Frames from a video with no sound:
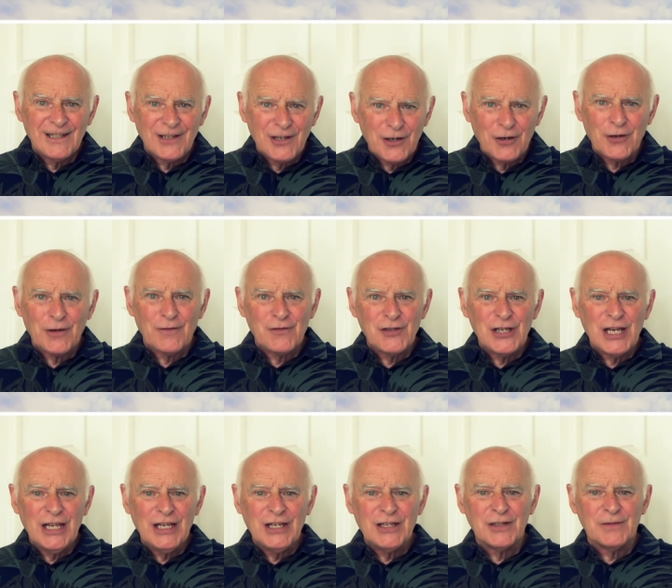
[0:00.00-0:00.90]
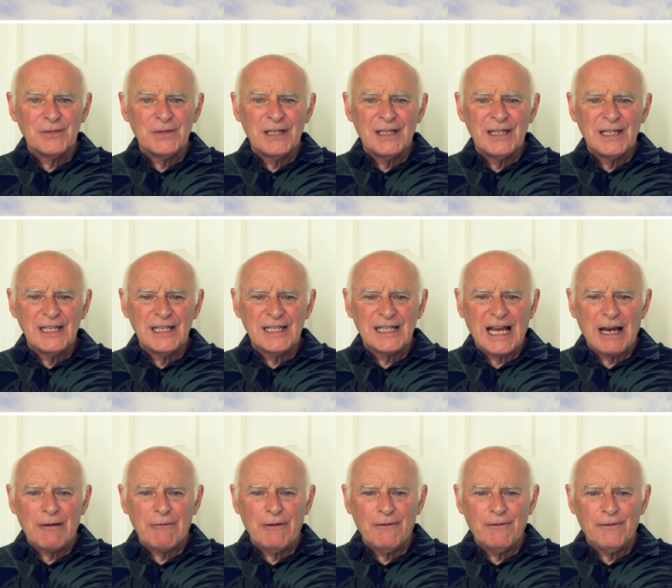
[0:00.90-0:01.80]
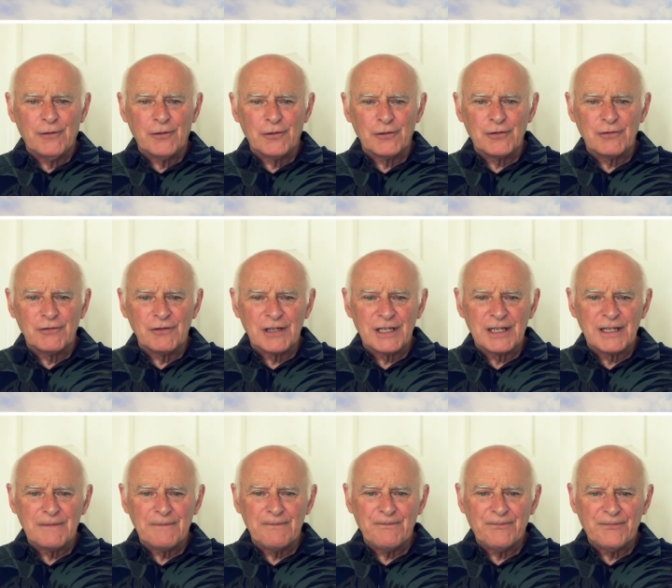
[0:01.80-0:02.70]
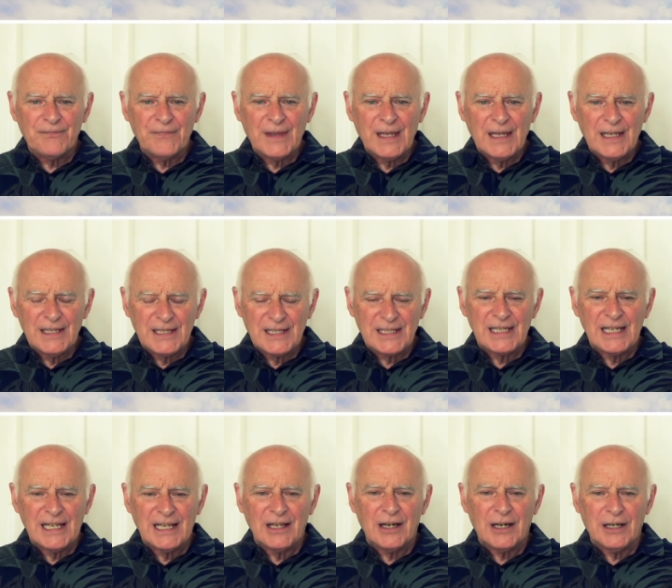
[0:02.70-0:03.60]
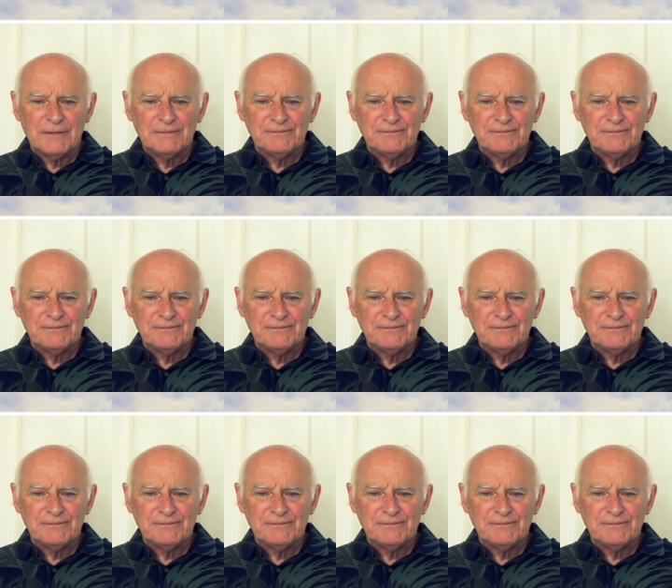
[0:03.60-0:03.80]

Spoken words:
God of Jacob is our fortress. Selah.